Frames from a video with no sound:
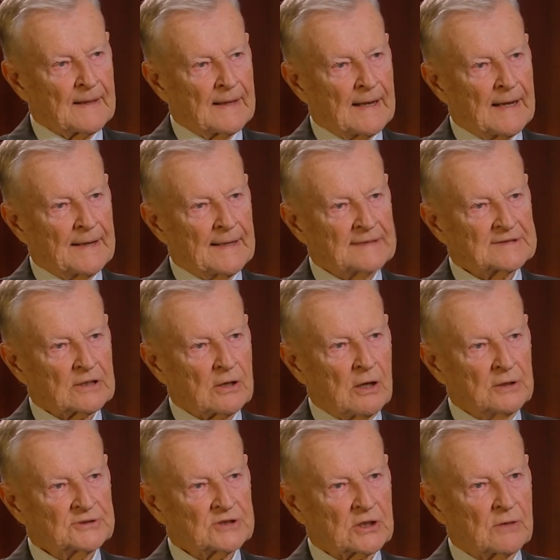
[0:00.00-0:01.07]
And as a
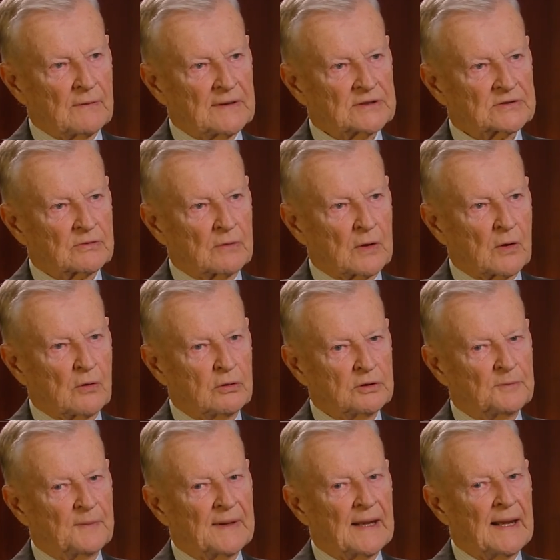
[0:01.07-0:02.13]
consequence, we
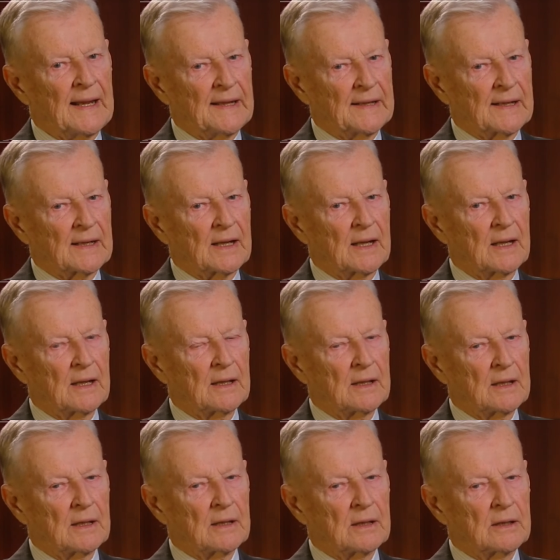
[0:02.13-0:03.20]
could be heading
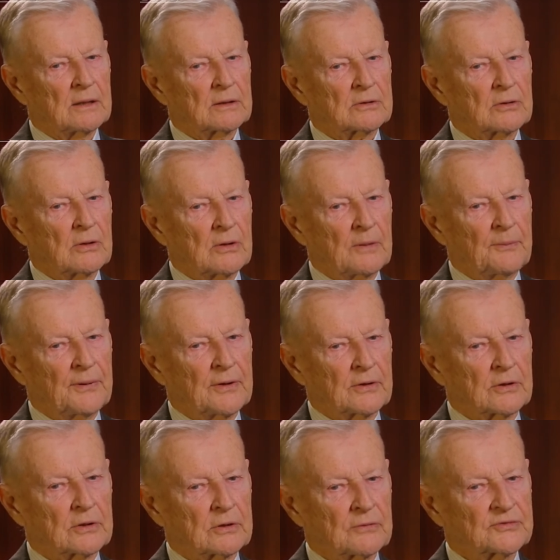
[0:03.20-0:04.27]
into a
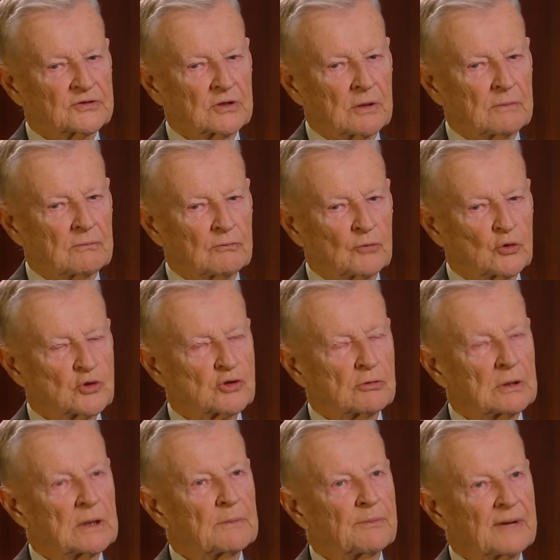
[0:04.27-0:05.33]
period of some mutual
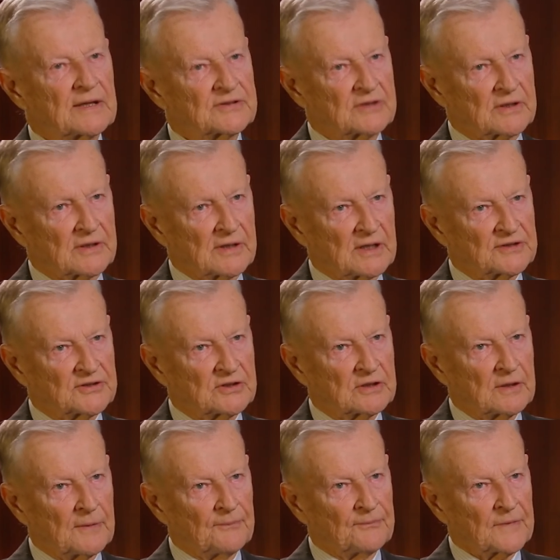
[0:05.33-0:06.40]
unpleasantness.
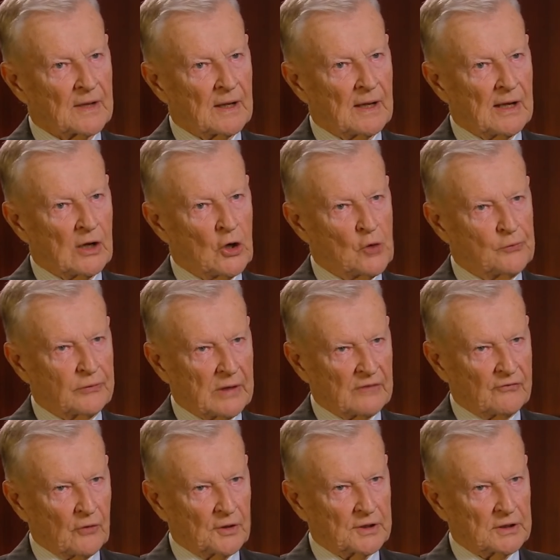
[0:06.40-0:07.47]
I hope we
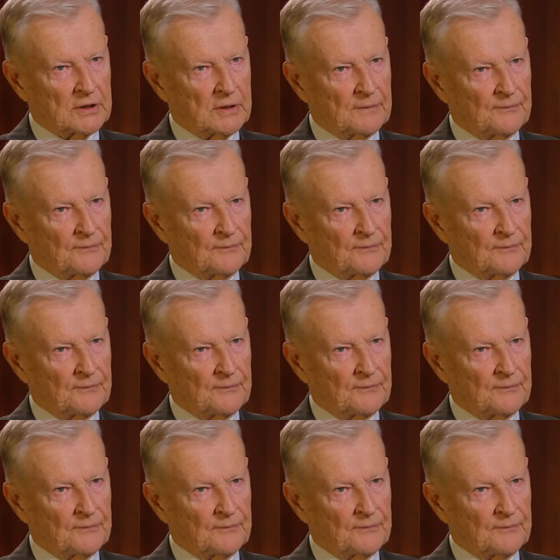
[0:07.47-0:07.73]
avoid it.